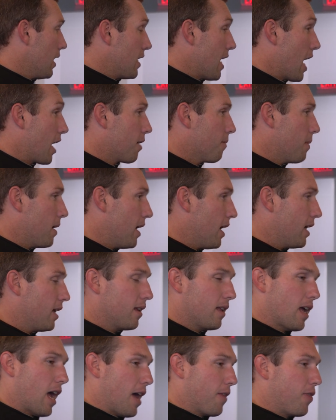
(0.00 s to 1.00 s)
Yeah, to
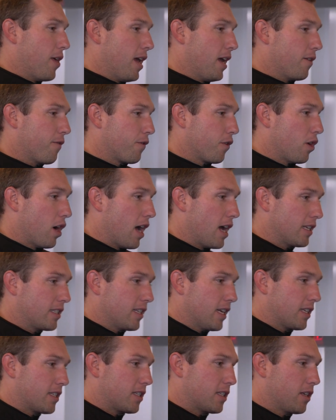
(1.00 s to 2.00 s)
me, I think for
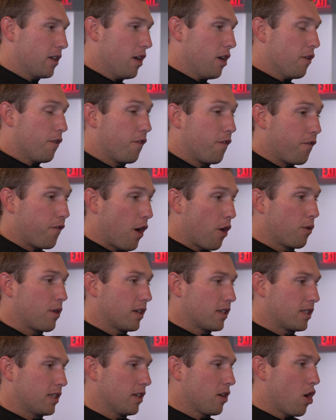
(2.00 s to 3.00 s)
us, it's
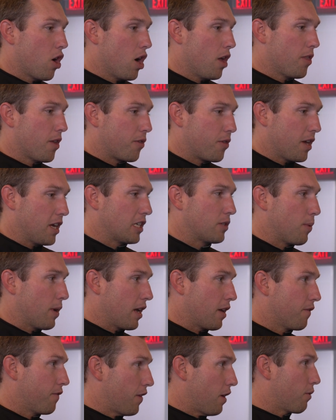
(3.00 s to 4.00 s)
focusing on the things we
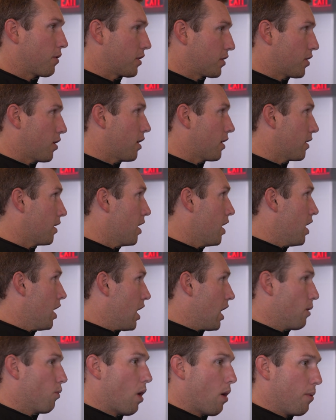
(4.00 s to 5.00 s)
can focus on.
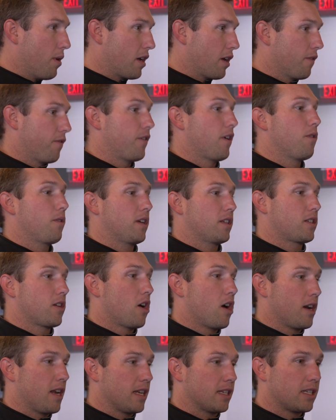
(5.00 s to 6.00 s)
And what we can focus
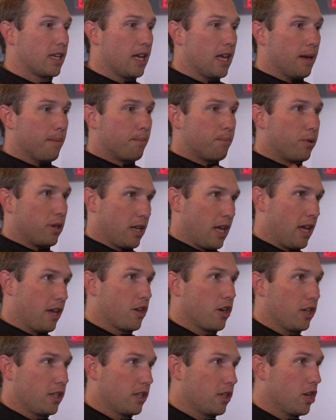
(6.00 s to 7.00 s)
on is bringing
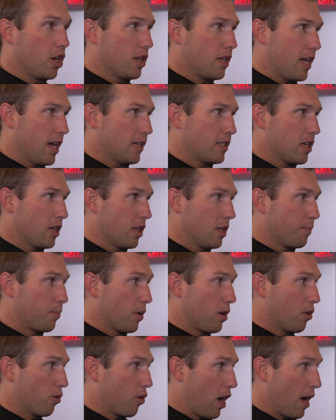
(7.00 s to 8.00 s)
good kids into the
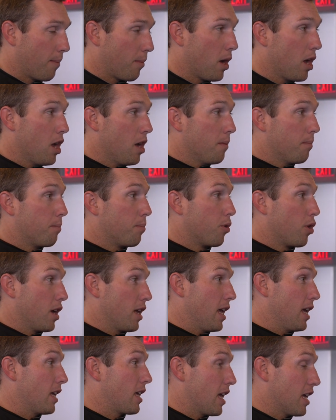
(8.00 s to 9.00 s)
program,
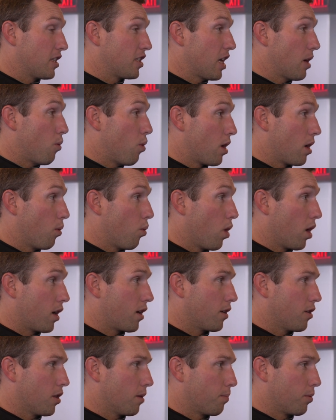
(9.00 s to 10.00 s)
bringing kids that want to
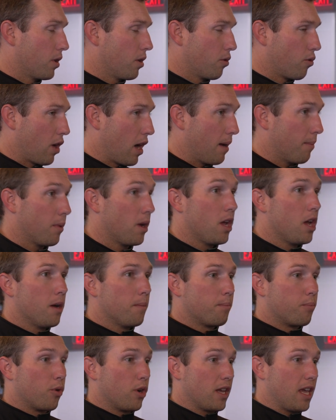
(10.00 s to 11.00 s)
work into the program,
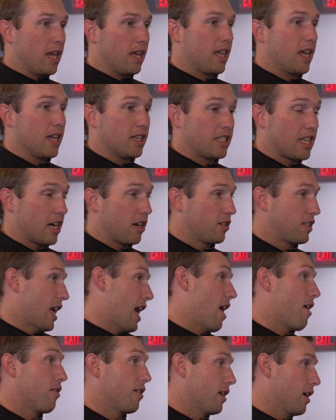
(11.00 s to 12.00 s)
bringing kids that are
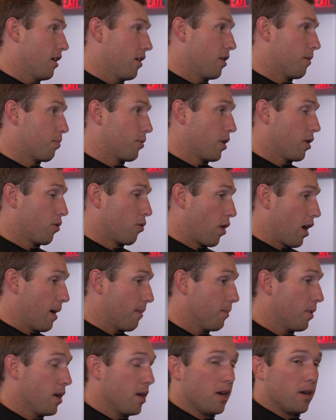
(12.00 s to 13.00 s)
talented into the
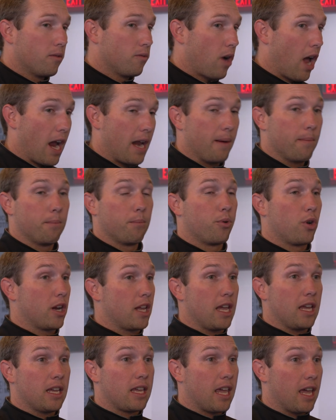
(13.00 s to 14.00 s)
program, right?
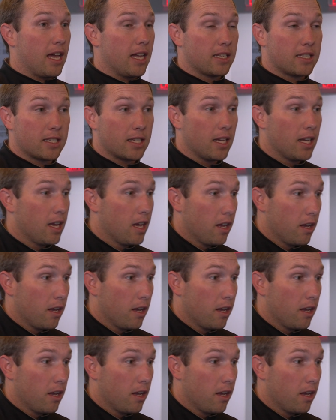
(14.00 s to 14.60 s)
Bringing kids,